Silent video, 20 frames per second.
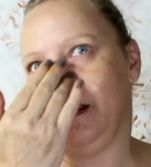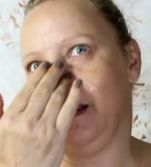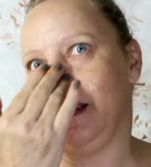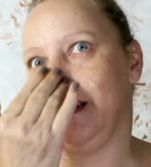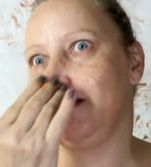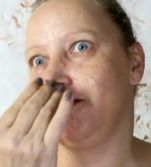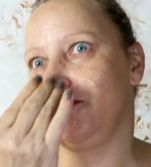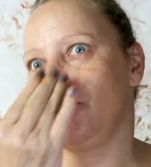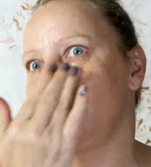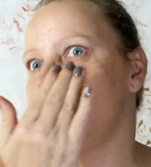
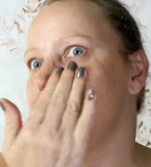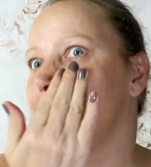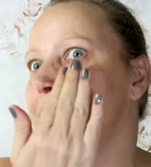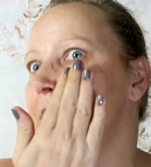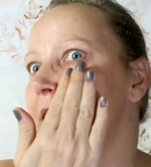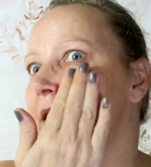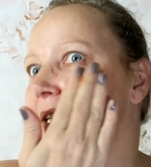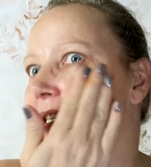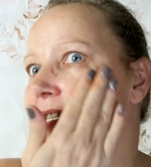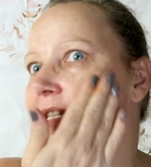it doesn't
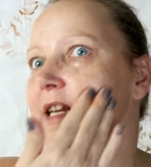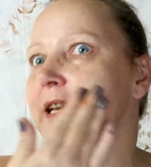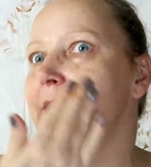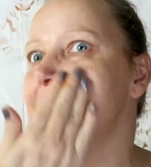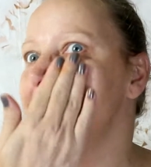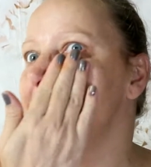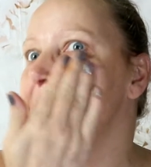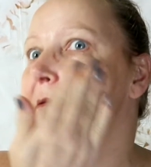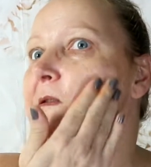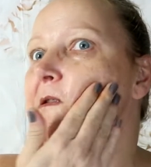make
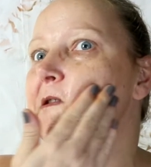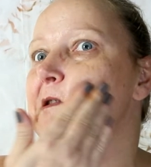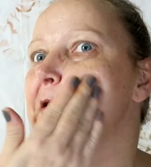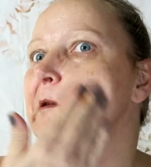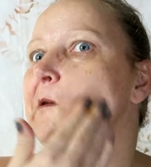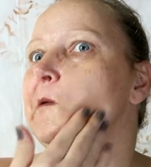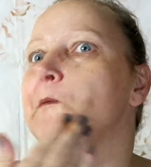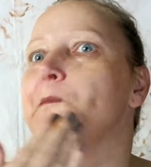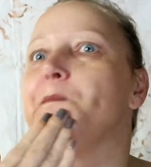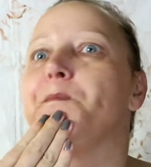sense.
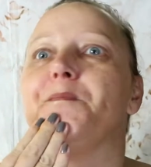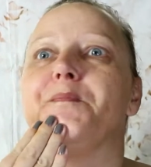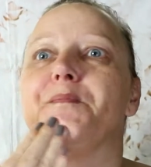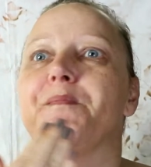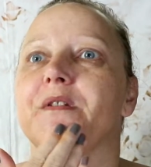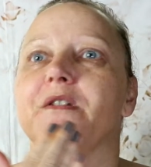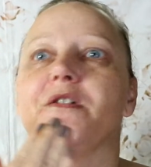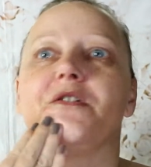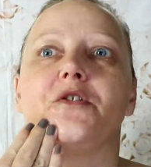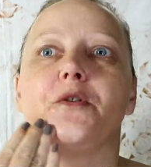
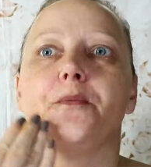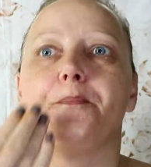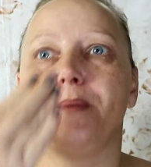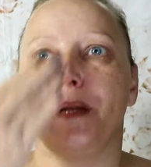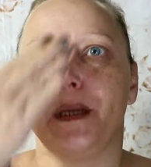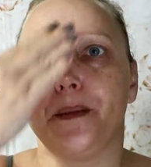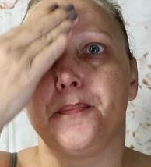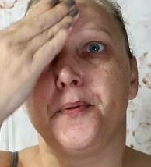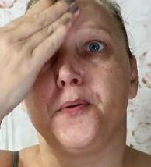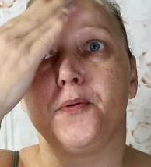Some
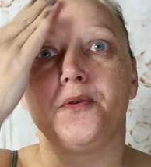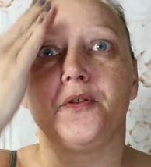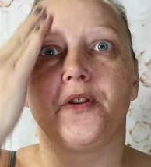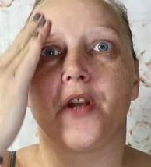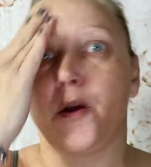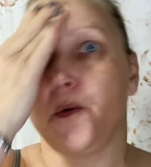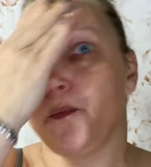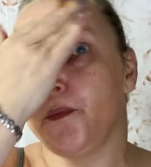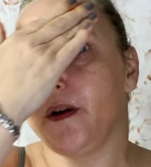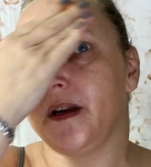people
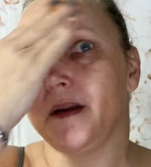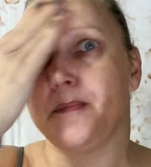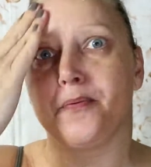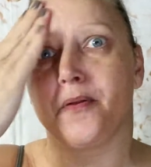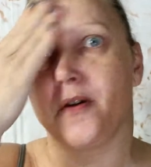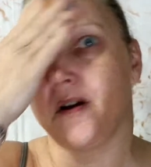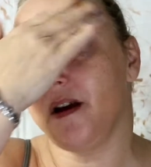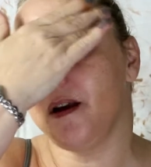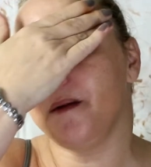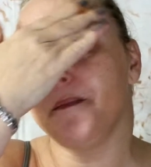don't wear
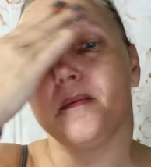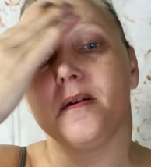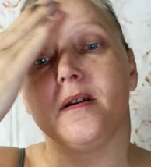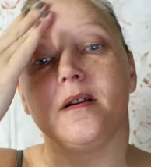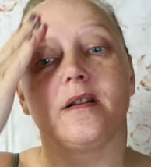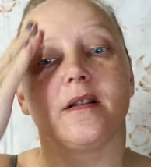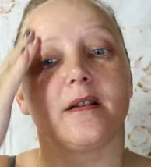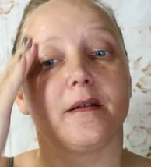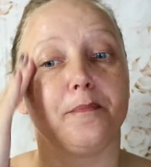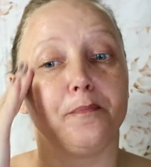
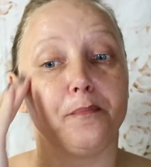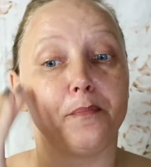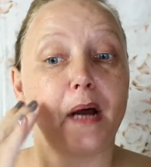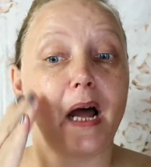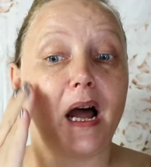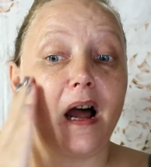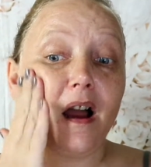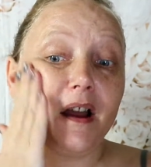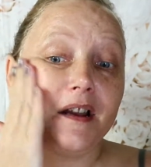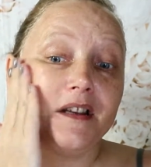primers,
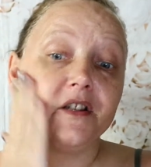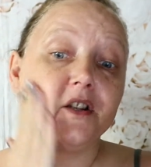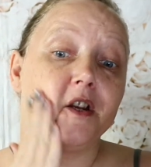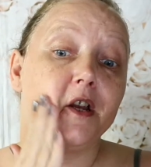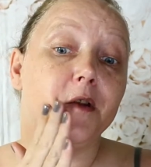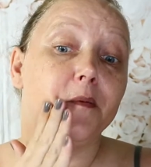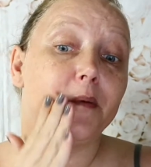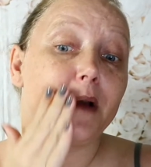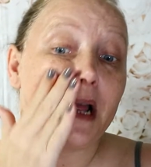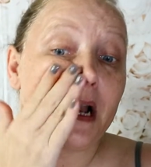but I
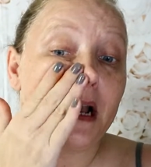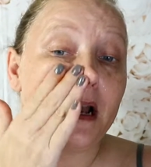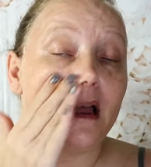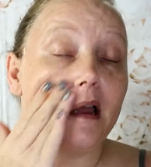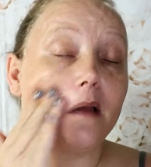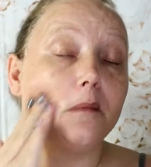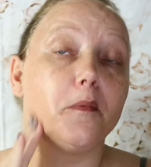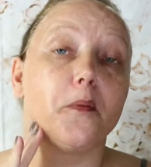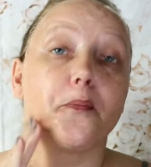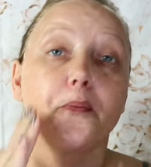do. I
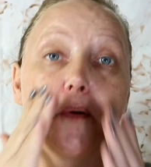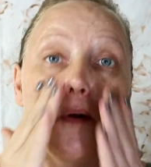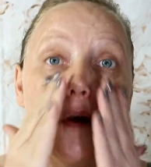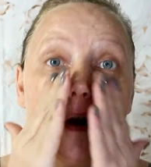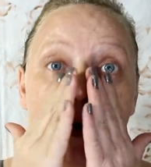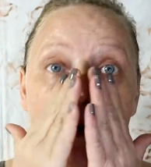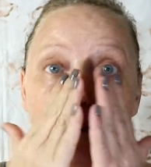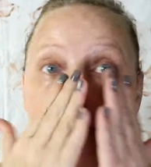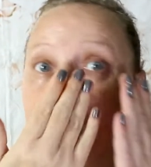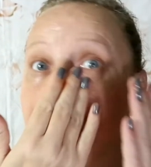like my
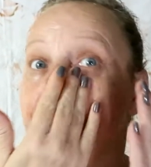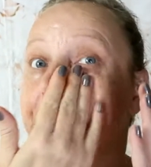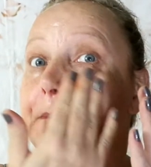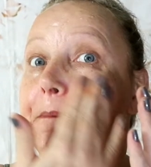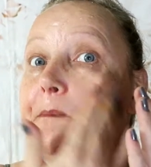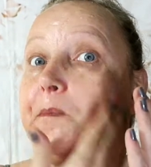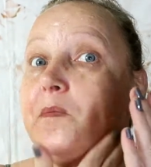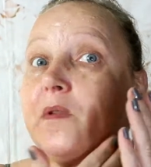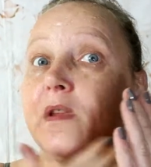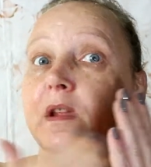primer,
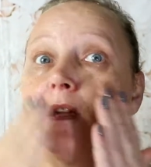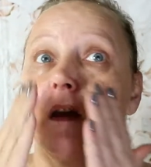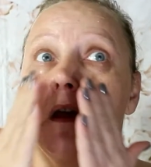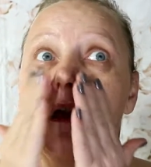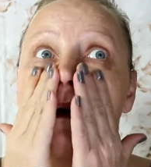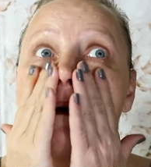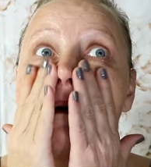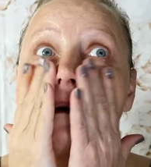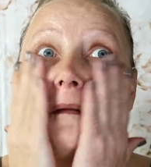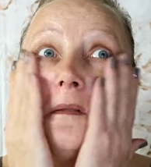
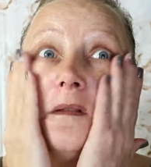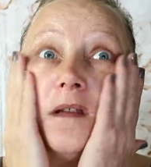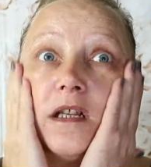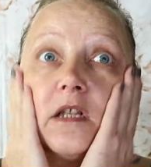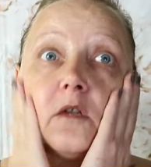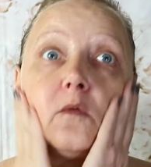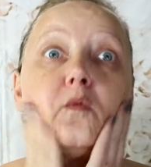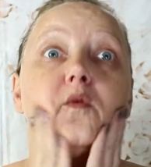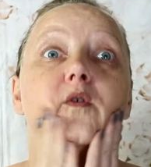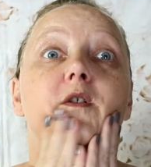and
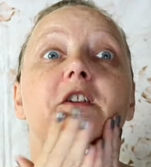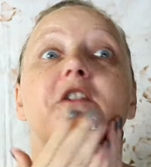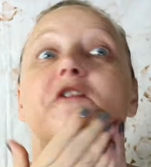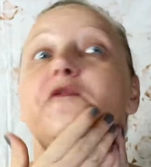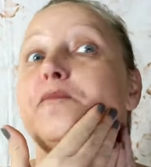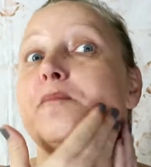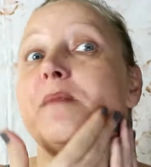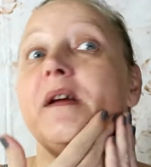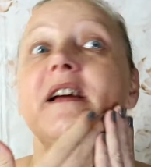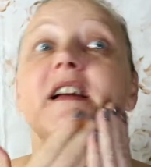this will
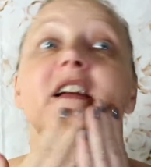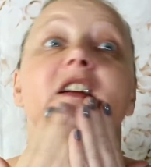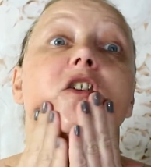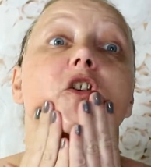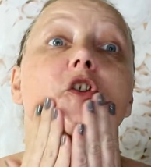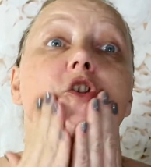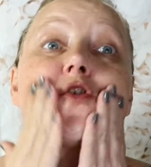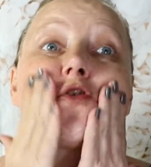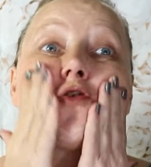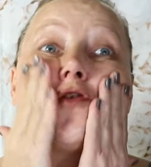give me
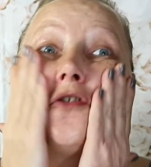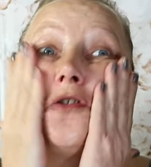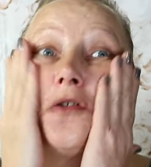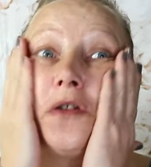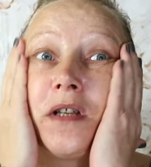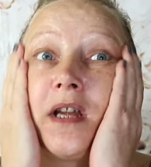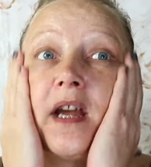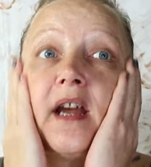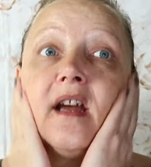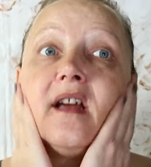a true
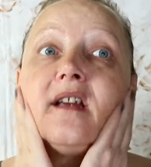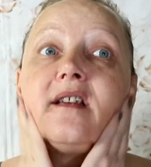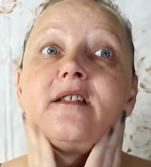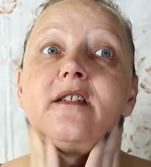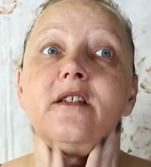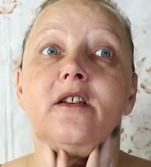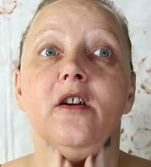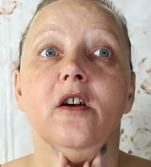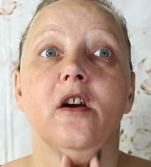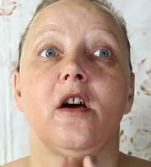
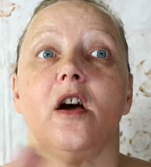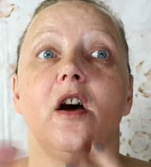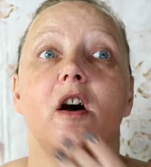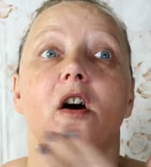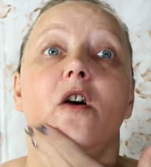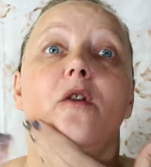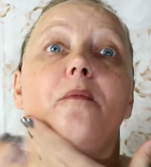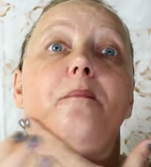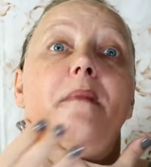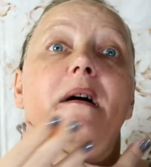test
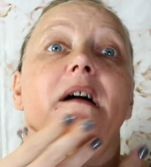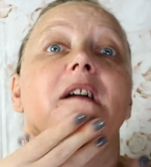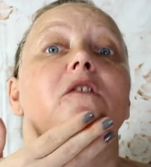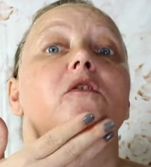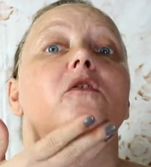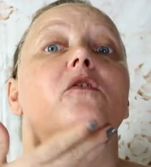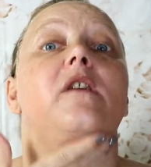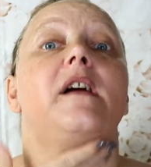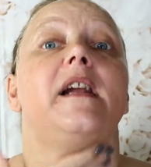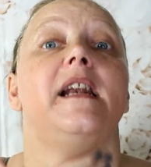on my
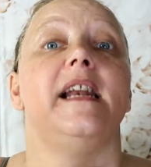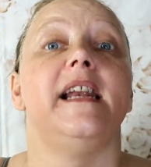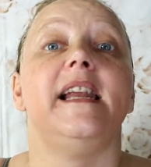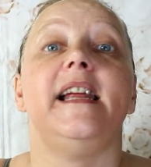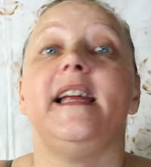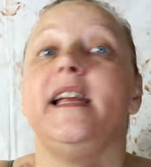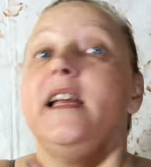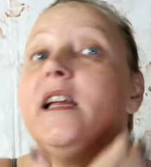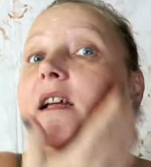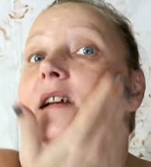
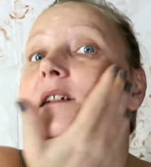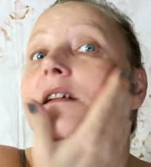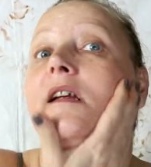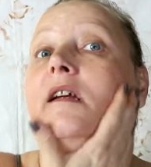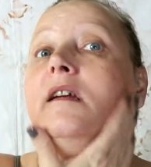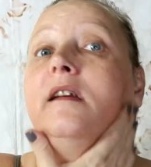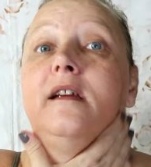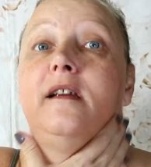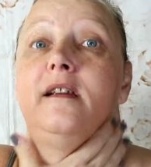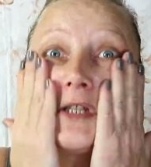oily
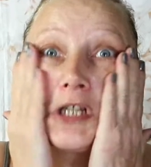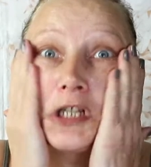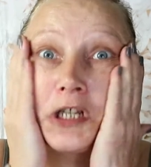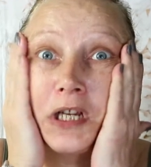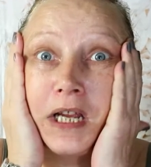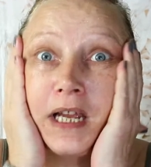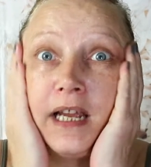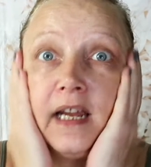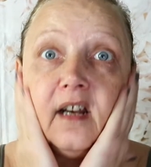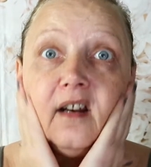
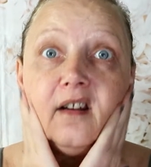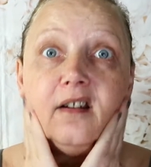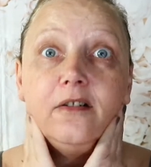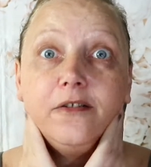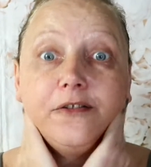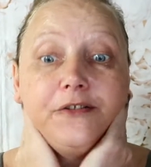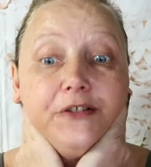skin.